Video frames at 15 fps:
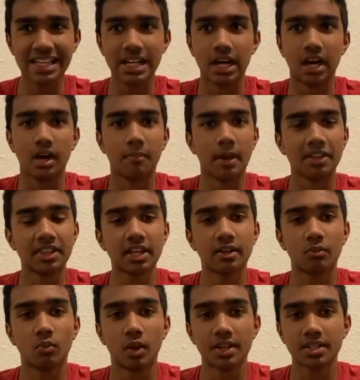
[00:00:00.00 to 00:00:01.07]
I think
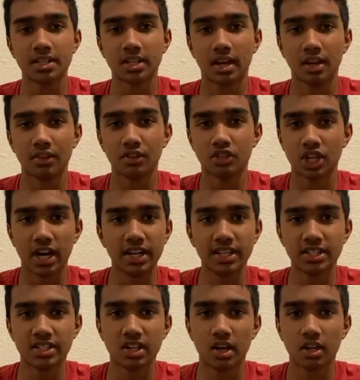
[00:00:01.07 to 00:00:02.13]
once other
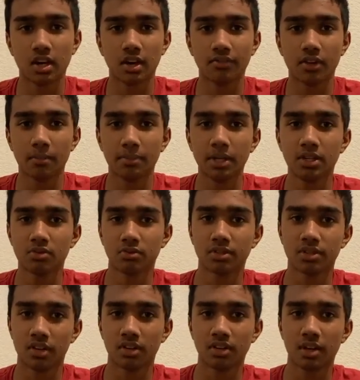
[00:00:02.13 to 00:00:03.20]
Chinese knockoff companies will
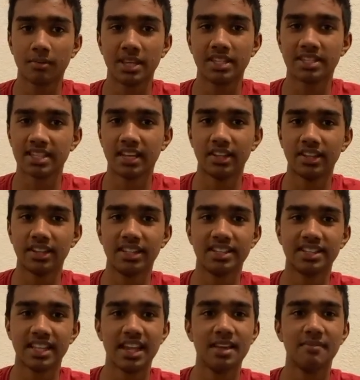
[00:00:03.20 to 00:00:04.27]
start coming and selling these
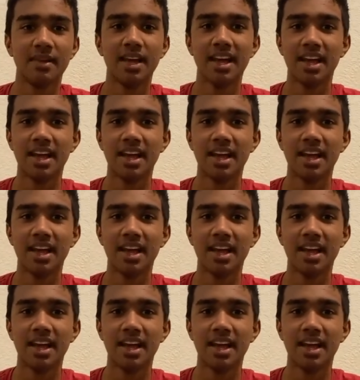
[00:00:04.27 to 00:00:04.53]
same